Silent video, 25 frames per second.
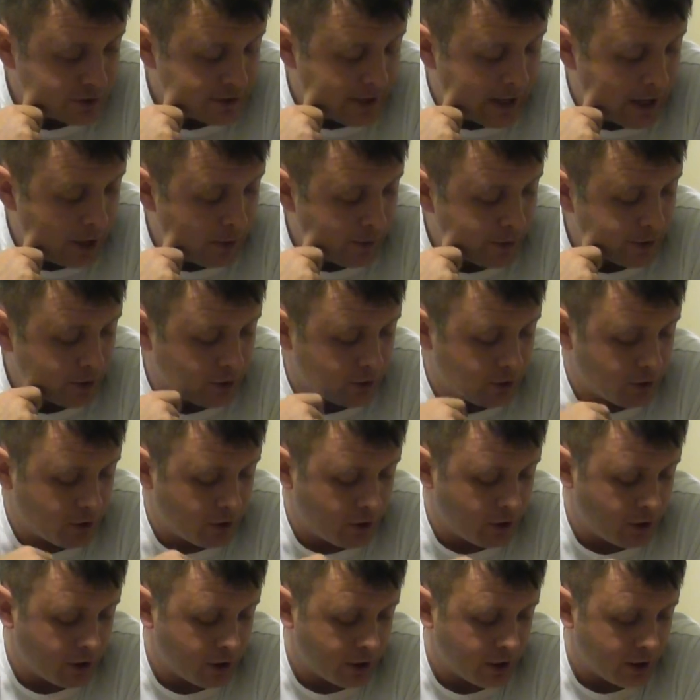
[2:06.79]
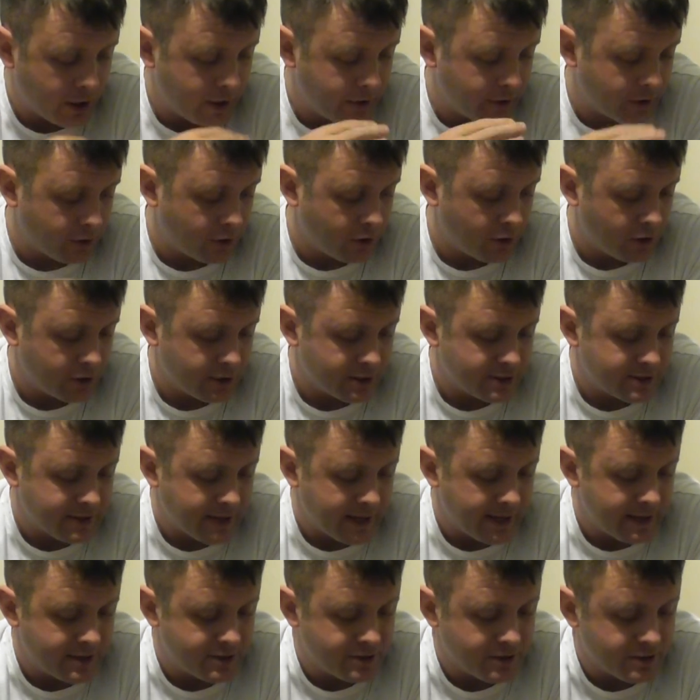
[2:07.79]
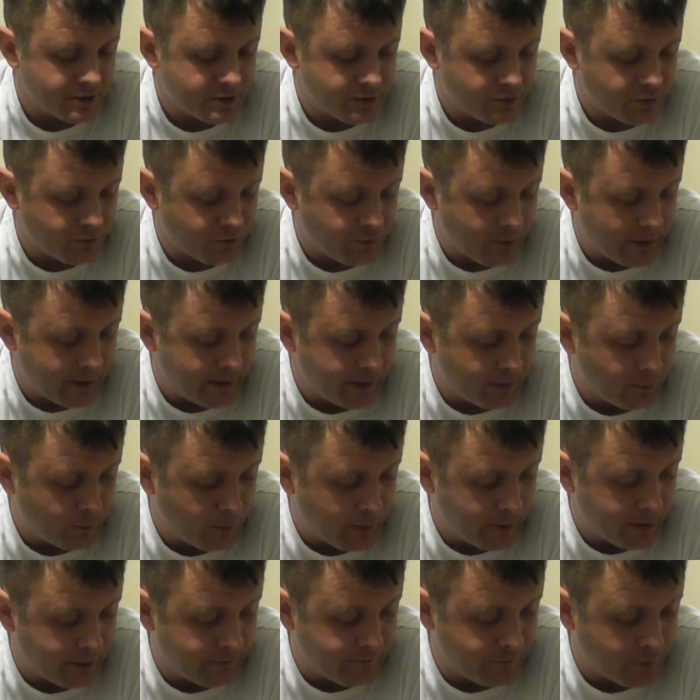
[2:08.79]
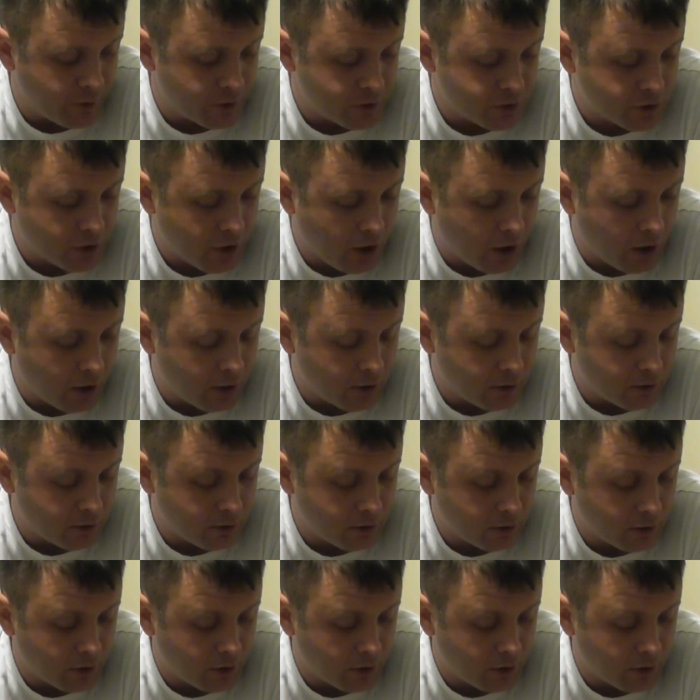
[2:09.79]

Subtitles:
Now I know in the early stages when they first got